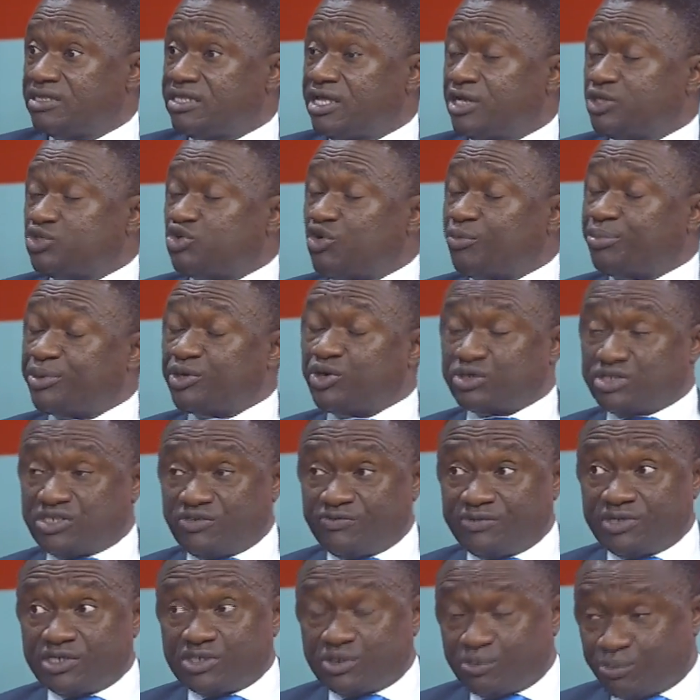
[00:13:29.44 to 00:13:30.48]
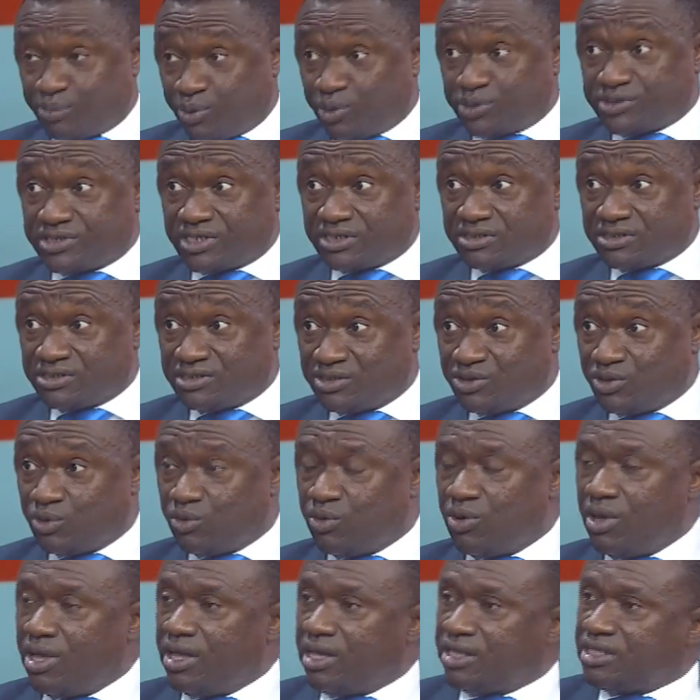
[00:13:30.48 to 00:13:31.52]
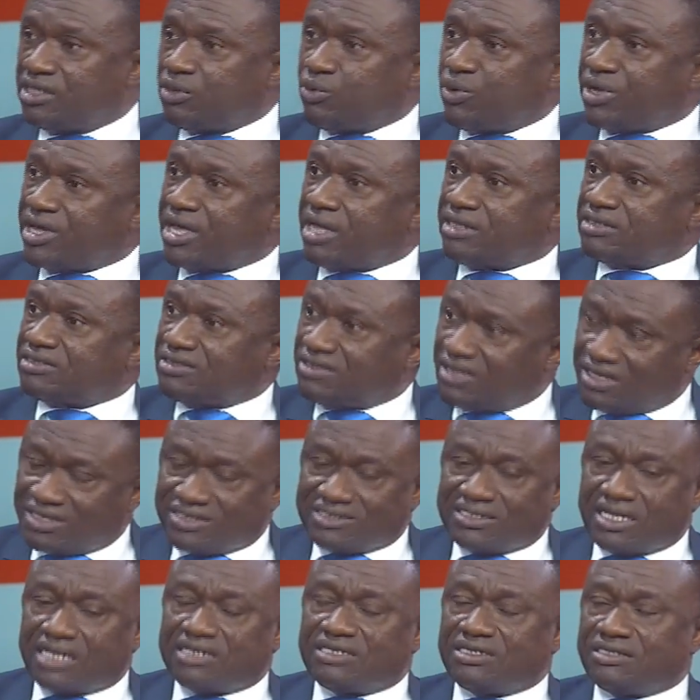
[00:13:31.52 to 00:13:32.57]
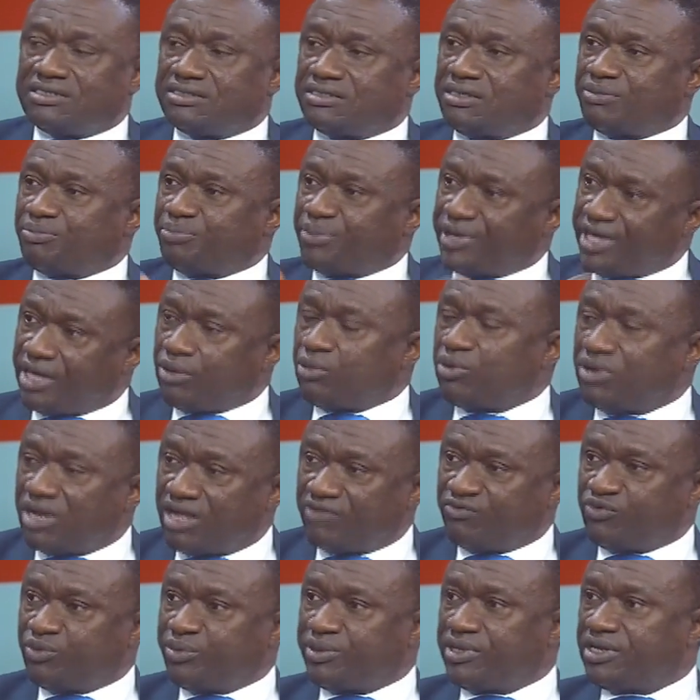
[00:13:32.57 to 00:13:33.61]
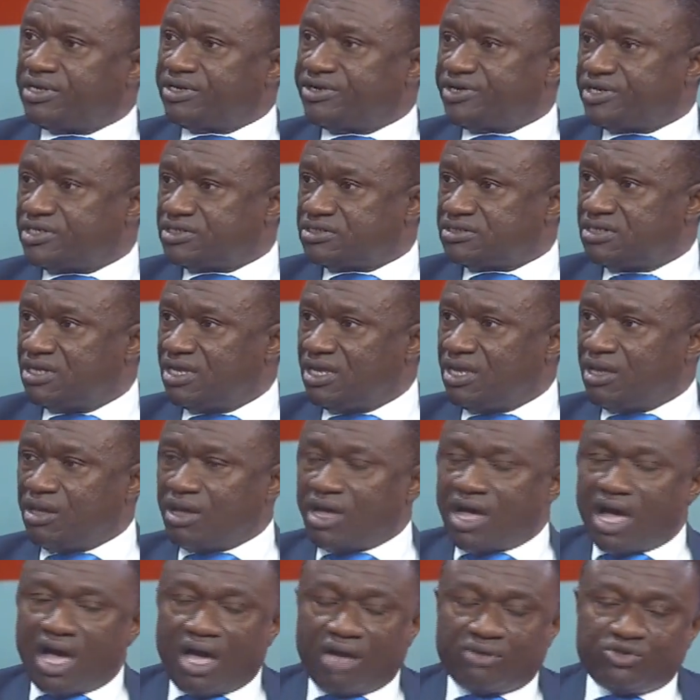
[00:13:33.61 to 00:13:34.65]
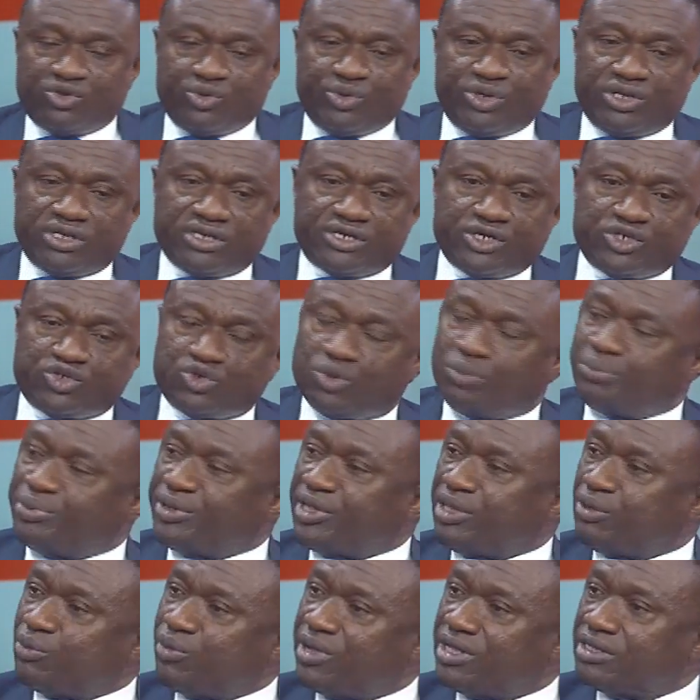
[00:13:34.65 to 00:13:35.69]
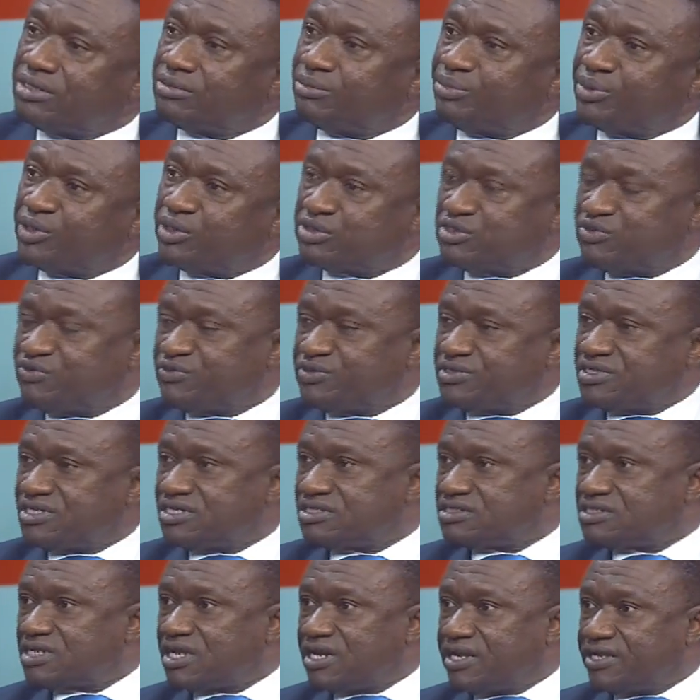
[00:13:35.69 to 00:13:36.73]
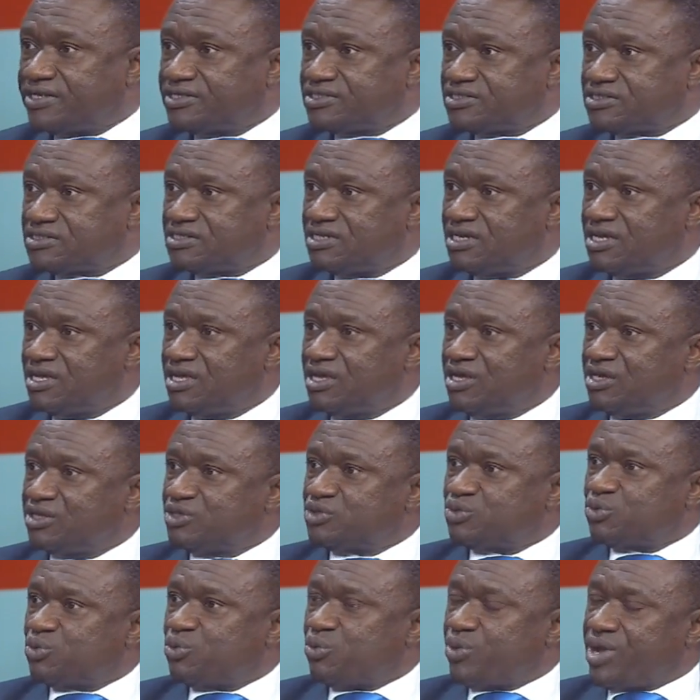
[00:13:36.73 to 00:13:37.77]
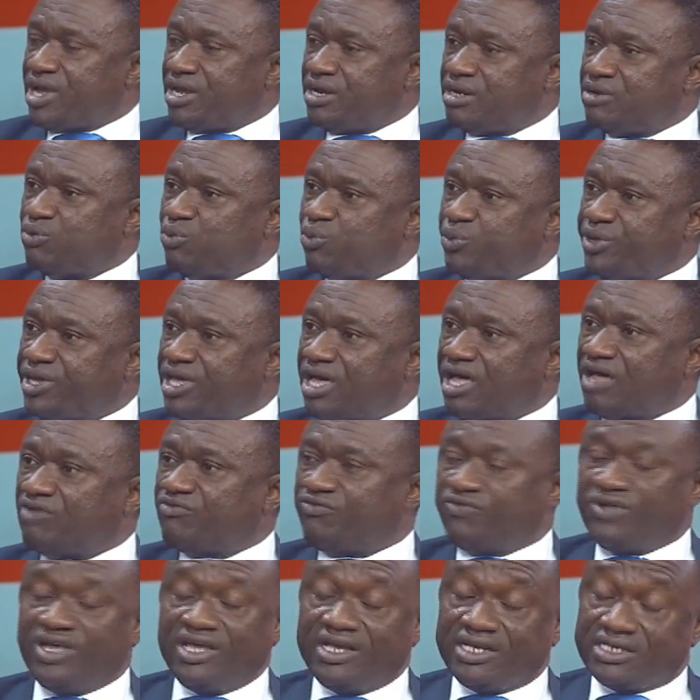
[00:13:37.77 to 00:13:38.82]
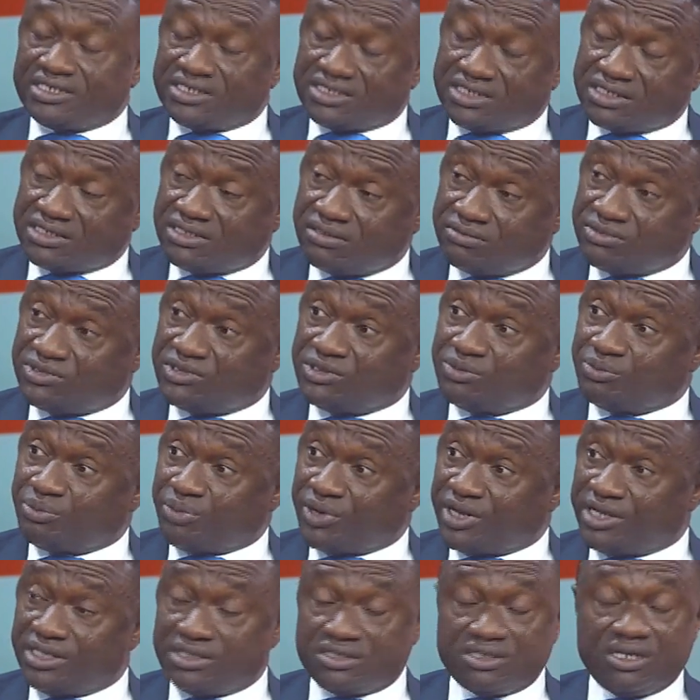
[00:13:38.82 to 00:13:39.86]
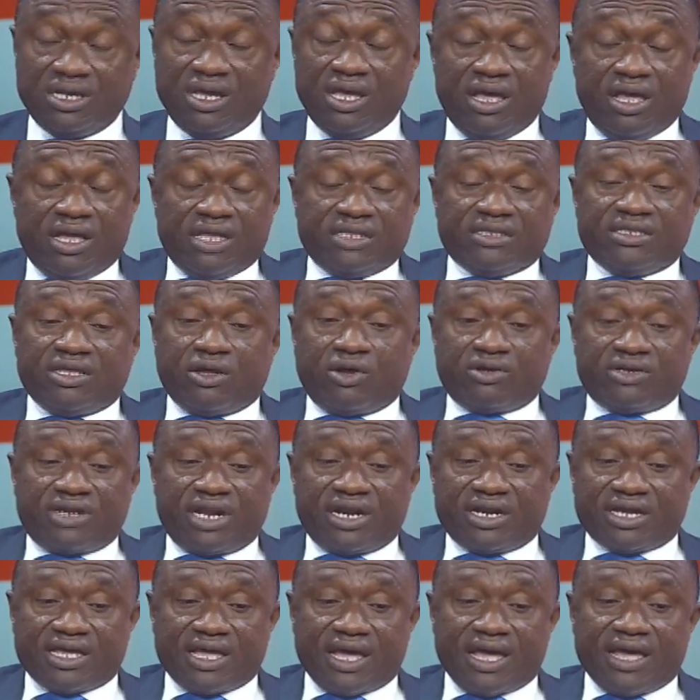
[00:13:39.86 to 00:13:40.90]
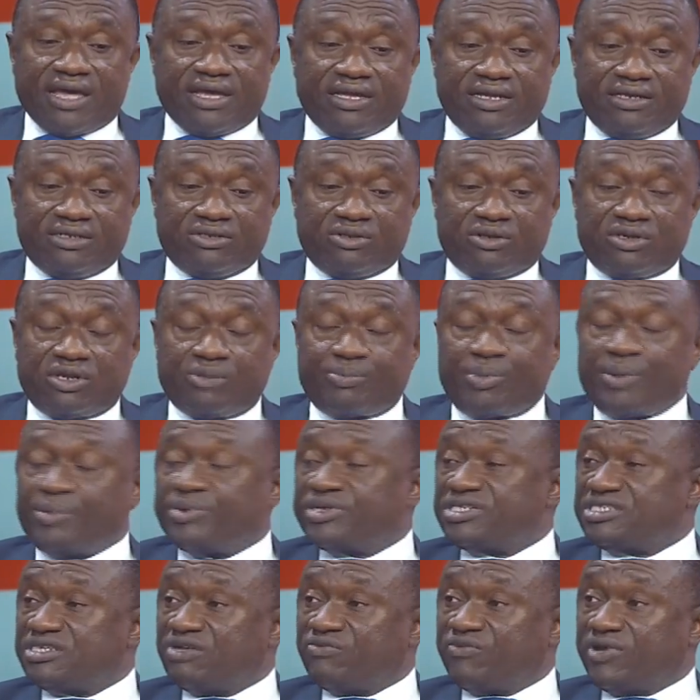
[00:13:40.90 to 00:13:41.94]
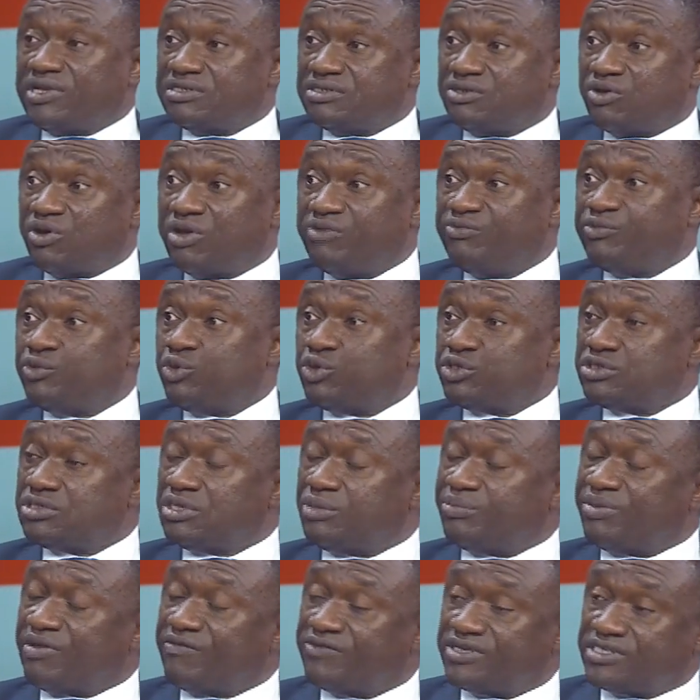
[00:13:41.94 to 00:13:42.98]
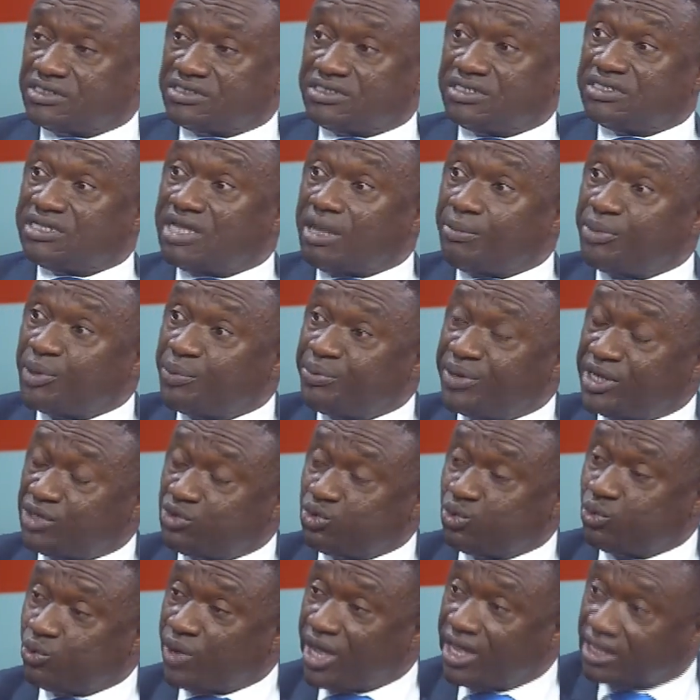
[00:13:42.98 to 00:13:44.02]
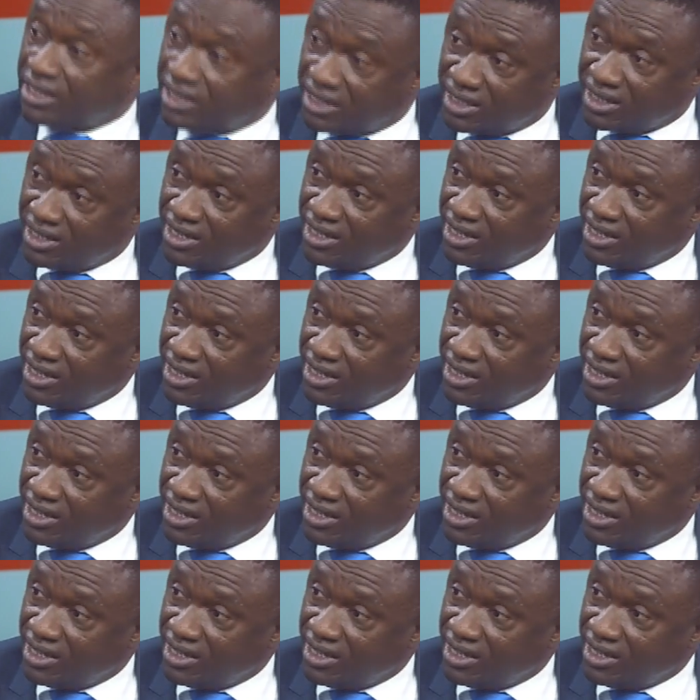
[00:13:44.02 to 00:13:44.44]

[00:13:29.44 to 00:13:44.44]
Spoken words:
The issue of productivity is important. The worker thinks that the pay will have to be increased. How do we increase your pay when productivity is challenged? So when we have systems in place, the ordinary guy in the public servant or those in the private sector, they are prepared to work.